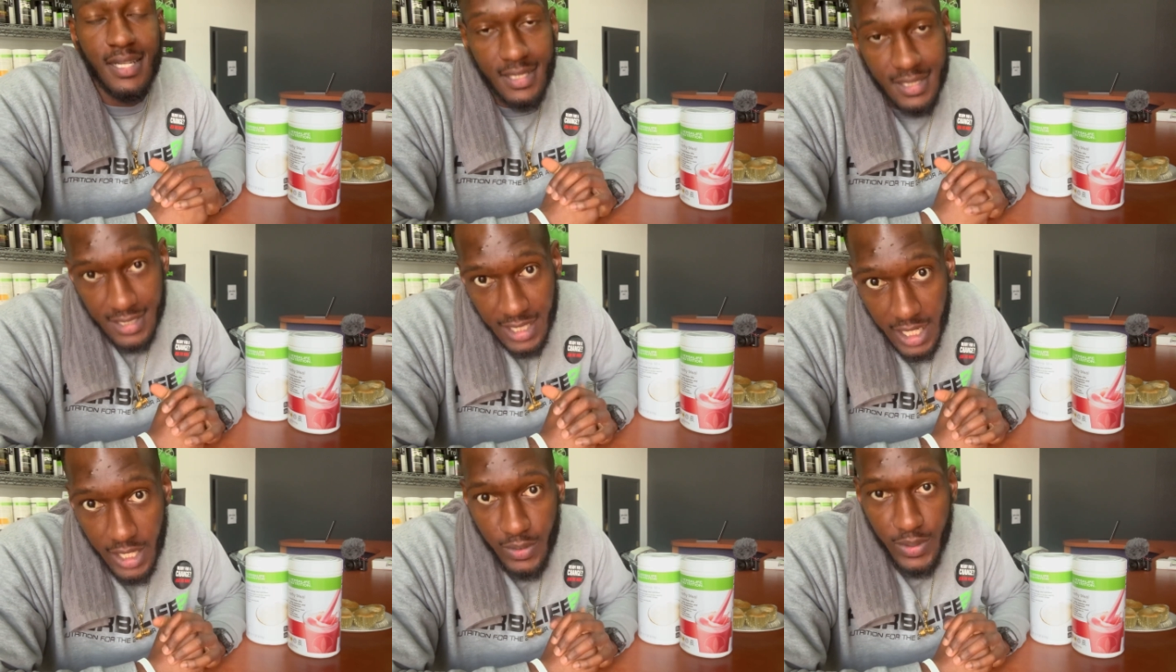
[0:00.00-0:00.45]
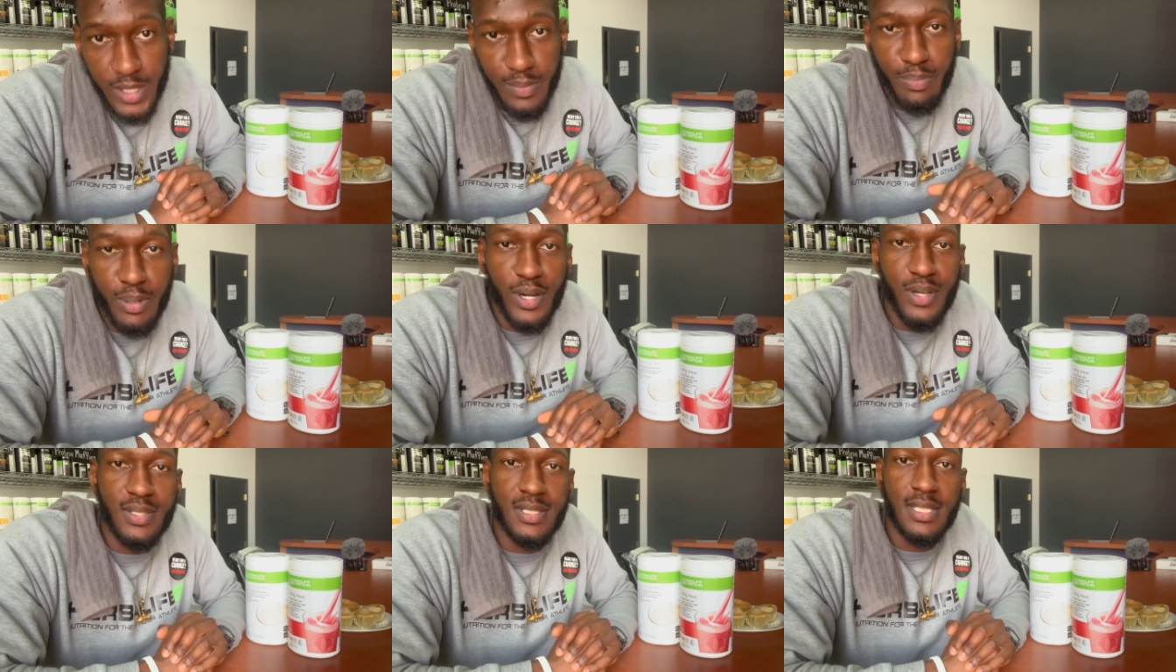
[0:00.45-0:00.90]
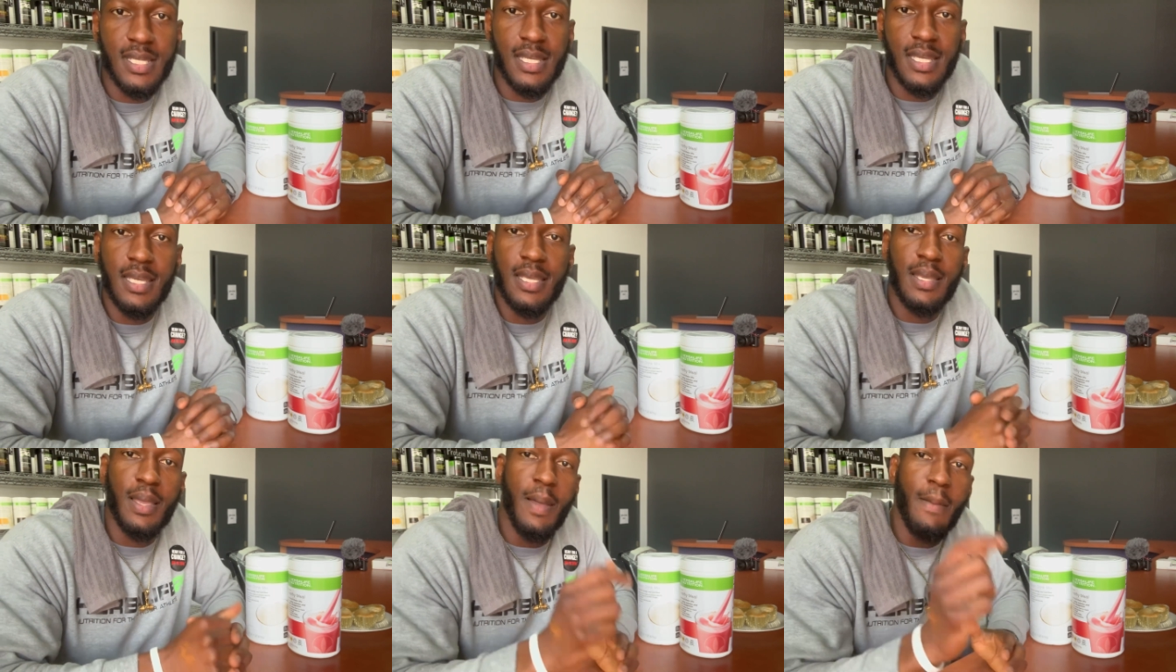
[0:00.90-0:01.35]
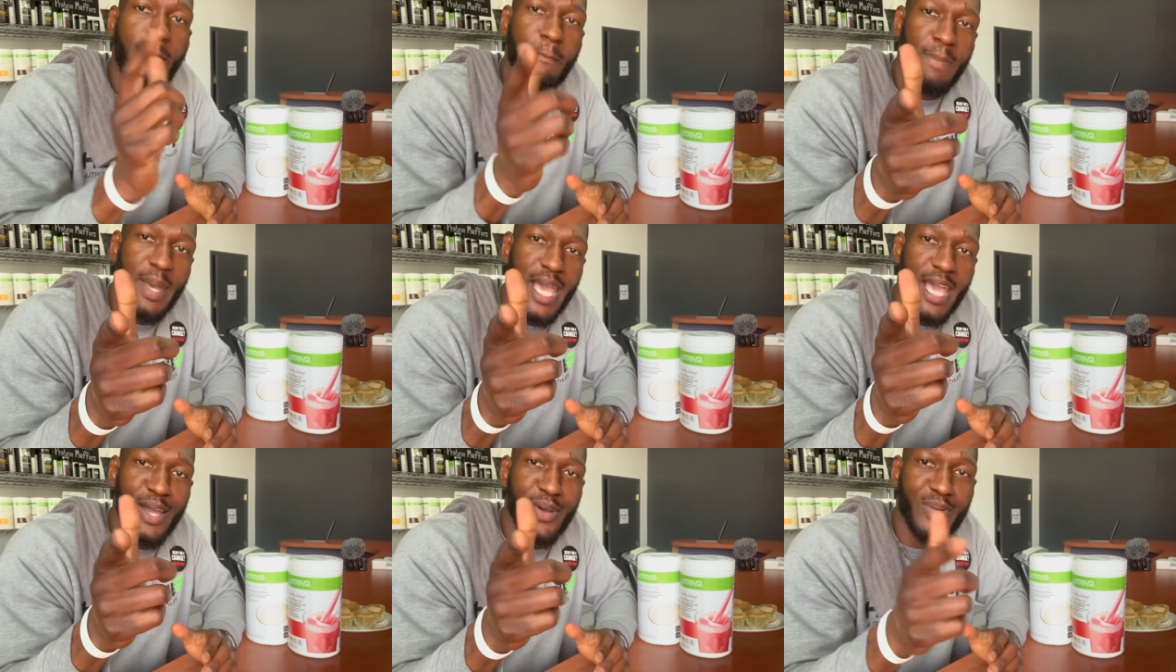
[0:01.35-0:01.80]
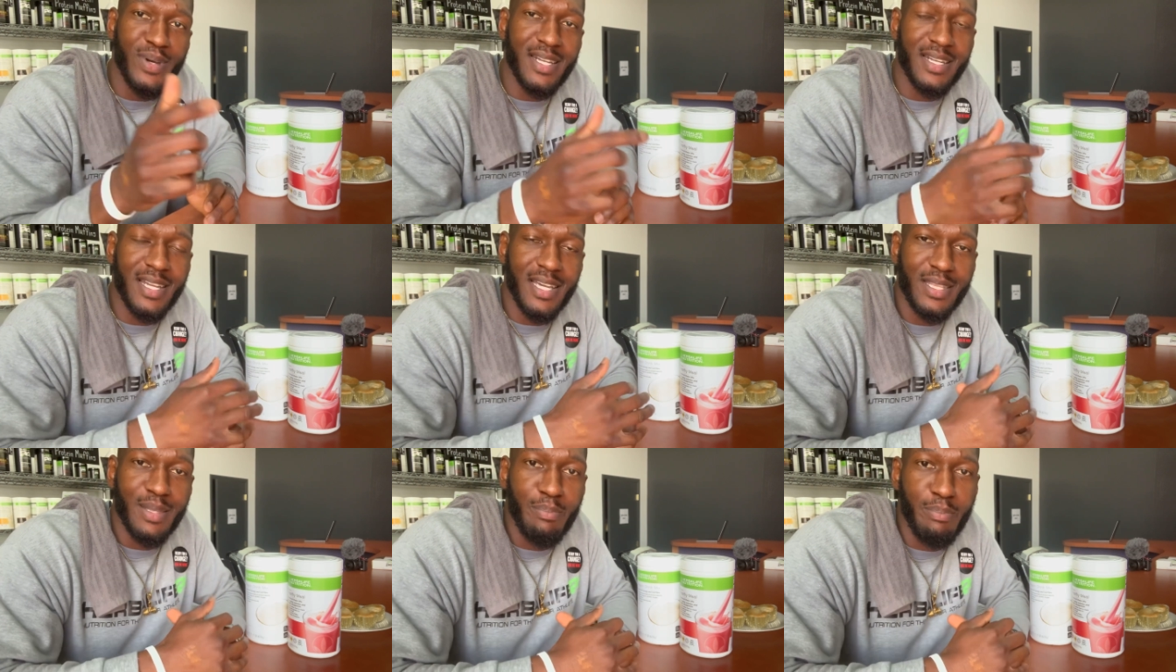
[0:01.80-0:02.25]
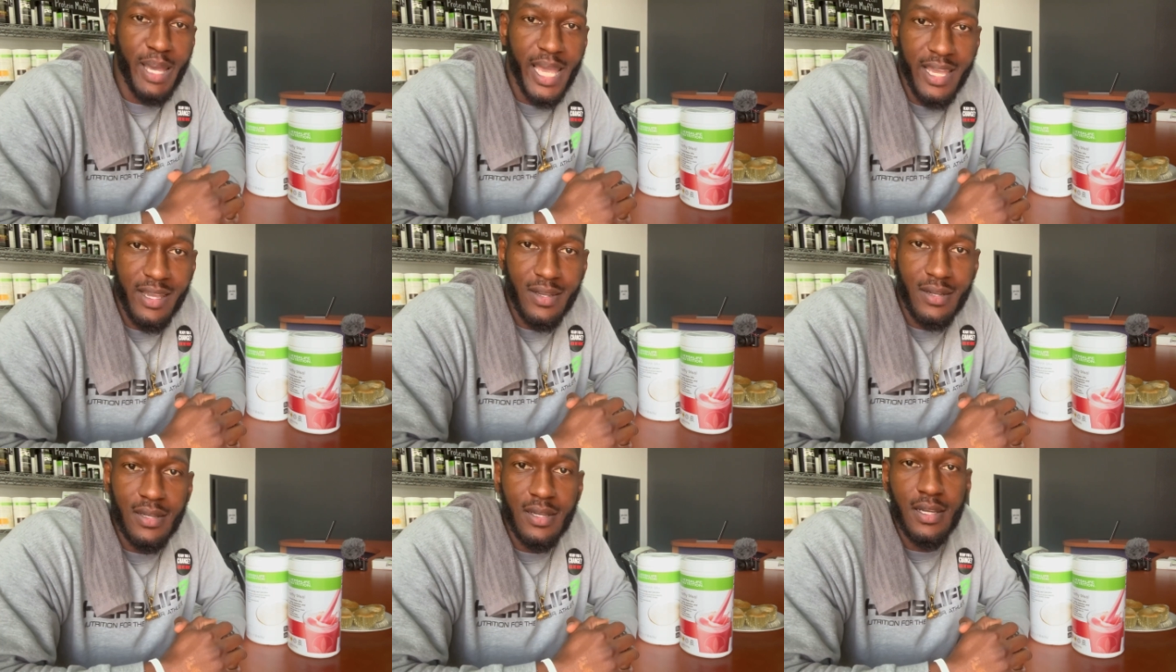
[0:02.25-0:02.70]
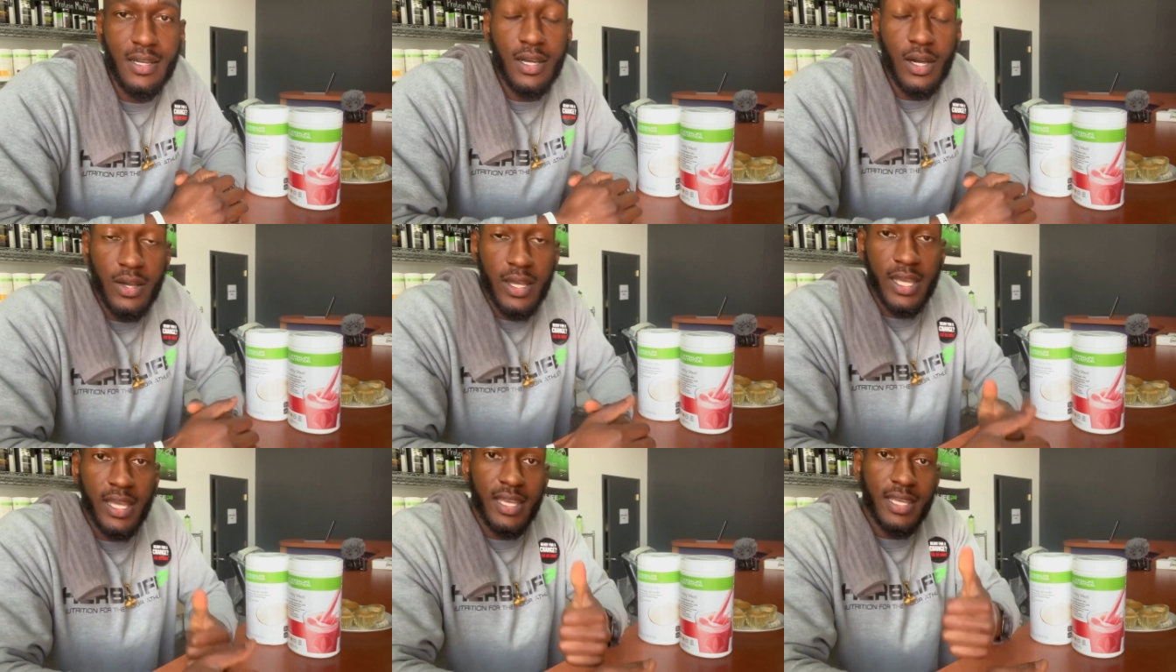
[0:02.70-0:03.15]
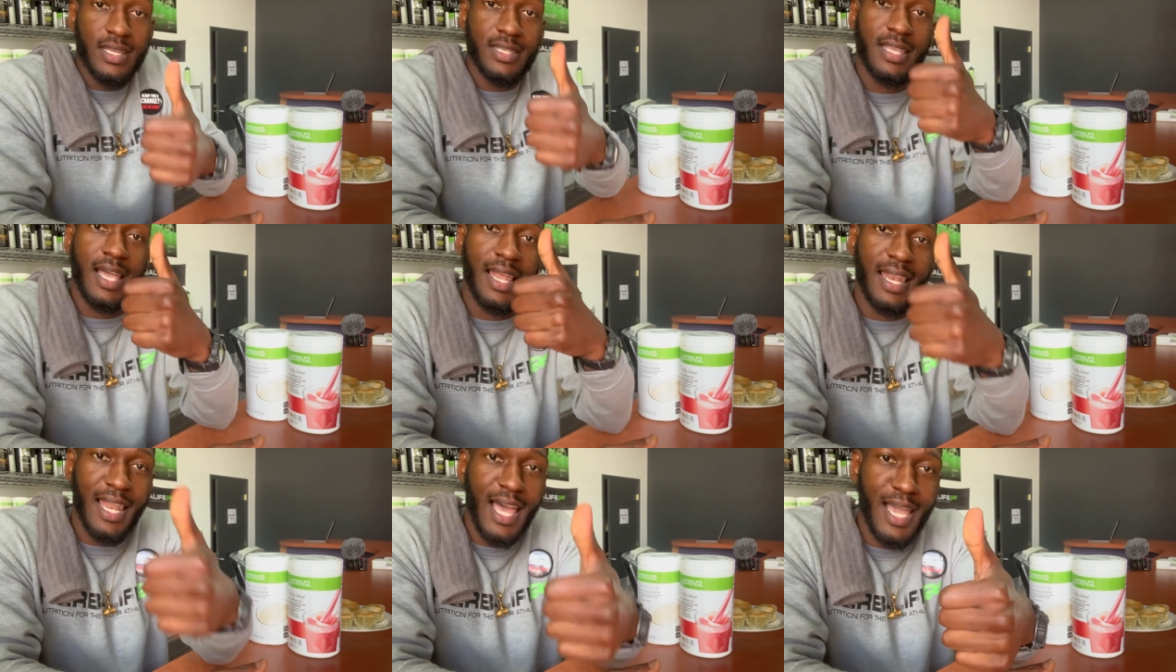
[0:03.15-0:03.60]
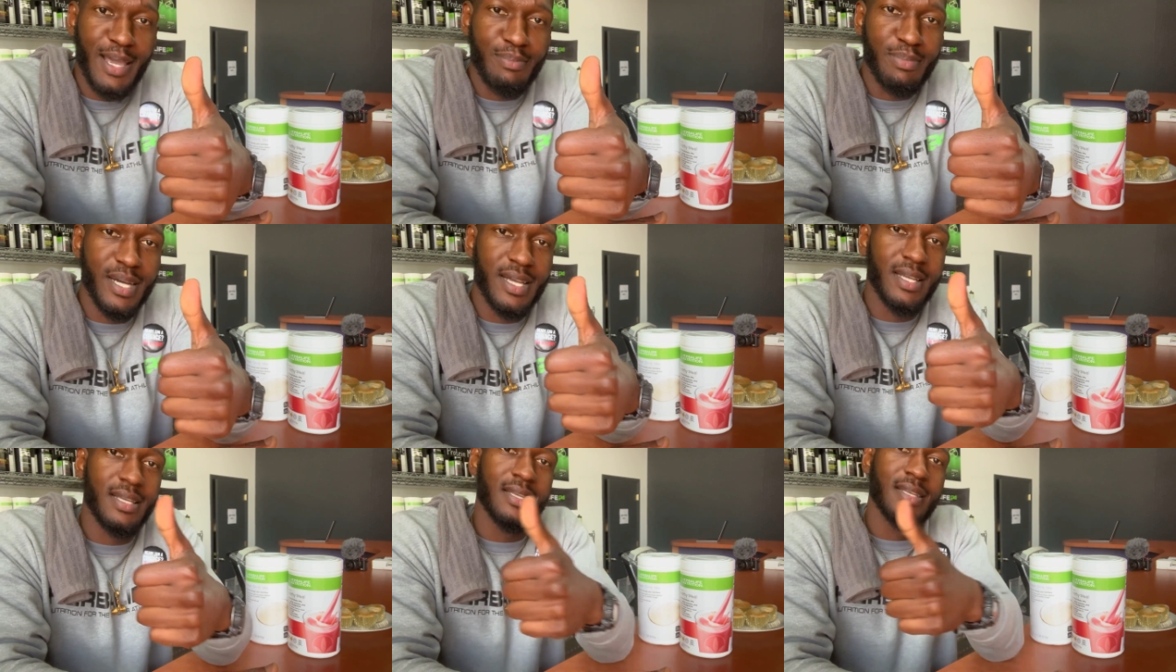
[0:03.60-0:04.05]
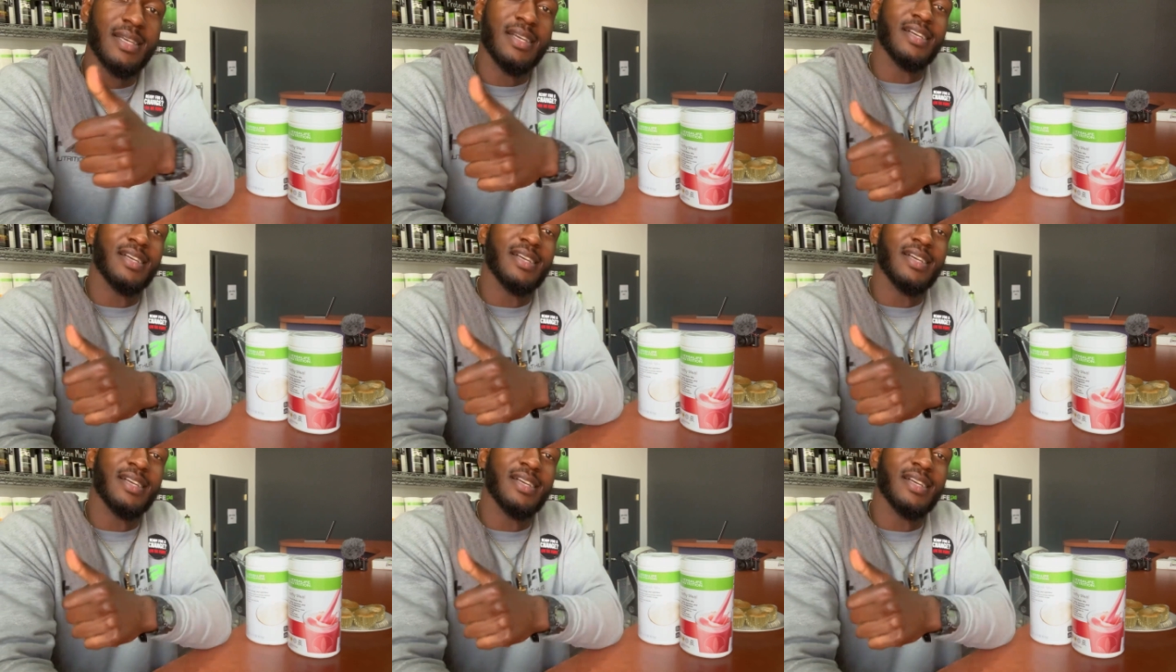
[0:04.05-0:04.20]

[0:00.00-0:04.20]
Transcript: Jalen with the protein, back with another banger. Go ahead, hit that like button.